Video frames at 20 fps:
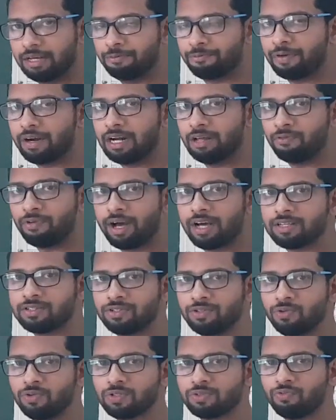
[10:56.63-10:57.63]
If a
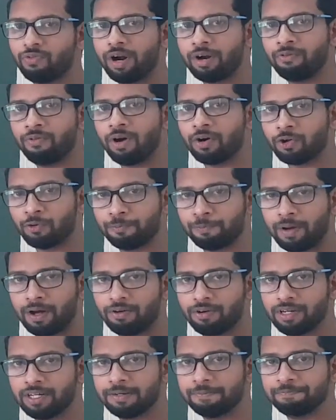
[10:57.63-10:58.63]
device uses 1 watt of
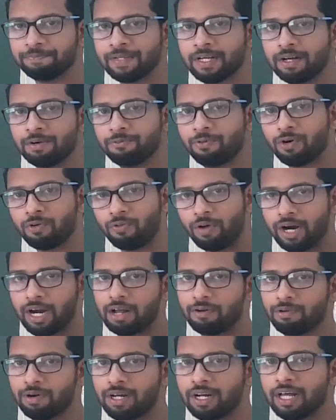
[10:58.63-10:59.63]
power for 1
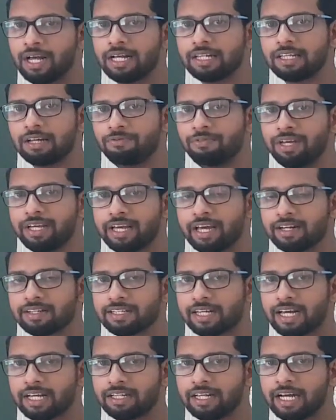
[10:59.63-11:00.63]
hour, then we can
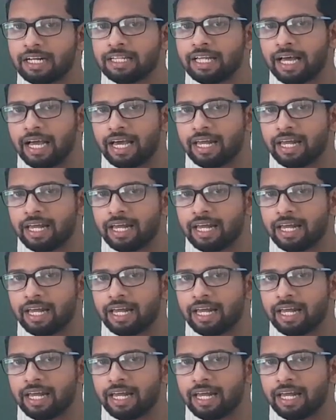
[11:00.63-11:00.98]
say that the